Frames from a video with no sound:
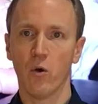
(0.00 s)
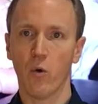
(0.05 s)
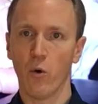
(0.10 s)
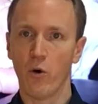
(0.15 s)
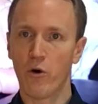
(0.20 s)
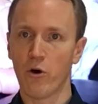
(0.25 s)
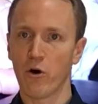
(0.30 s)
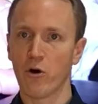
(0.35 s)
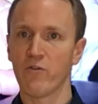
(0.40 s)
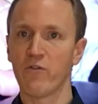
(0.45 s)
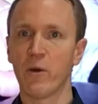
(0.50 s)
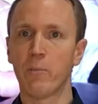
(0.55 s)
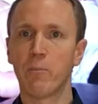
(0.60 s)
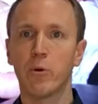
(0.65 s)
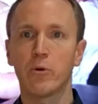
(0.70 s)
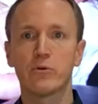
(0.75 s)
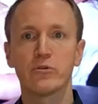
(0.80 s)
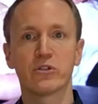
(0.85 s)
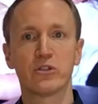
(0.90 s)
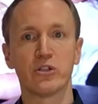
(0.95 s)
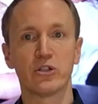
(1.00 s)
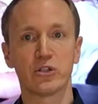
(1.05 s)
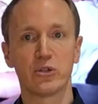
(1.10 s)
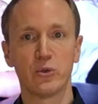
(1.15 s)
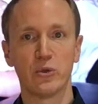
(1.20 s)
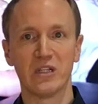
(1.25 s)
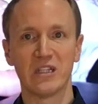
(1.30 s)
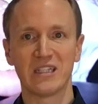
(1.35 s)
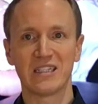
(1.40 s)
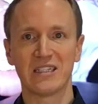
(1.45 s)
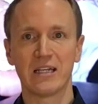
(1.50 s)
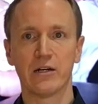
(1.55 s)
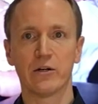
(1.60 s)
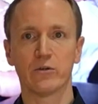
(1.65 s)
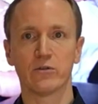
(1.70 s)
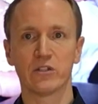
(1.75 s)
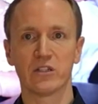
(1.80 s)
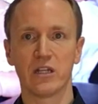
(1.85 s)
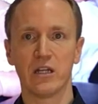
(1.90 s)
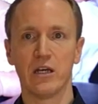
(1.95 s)
or nerve impulses to the
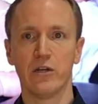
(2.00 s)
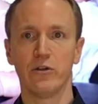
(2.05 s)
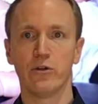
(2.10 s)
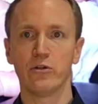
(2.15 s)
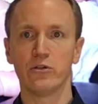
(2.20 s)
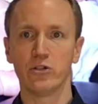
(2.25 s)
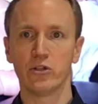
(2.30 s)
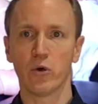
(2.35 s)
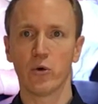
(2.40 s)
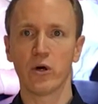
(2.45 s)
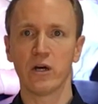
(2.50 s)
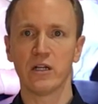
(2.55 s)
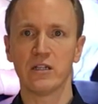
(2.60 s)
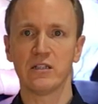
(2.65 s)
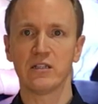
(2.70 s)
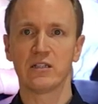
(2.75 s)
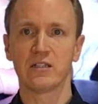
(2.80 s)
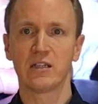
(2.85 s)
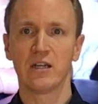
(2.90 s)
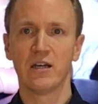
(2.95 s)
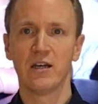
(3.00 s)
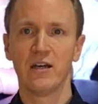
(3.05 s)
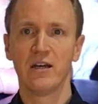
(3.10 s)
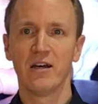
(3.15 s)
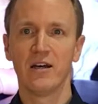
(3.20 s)
cells in your joints,